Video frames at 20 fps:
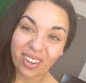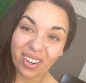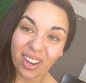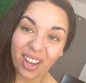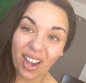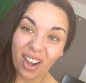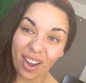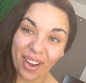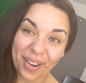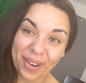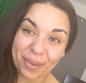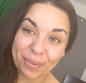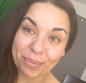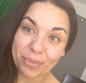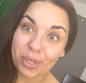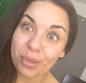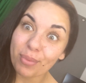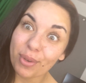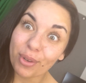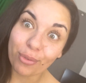
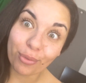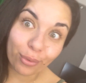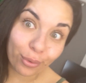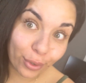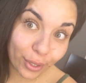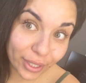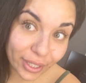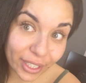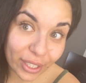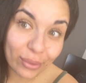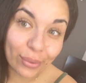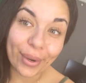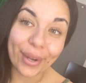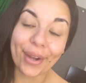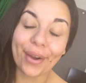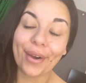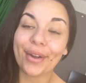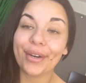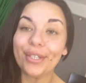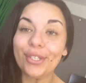to be really quite
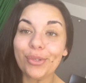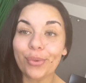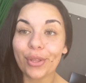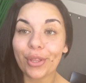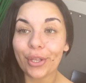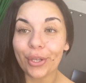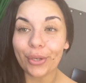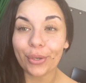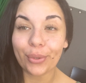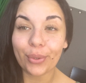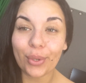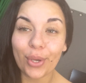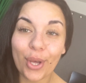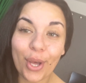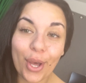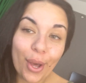honest with you.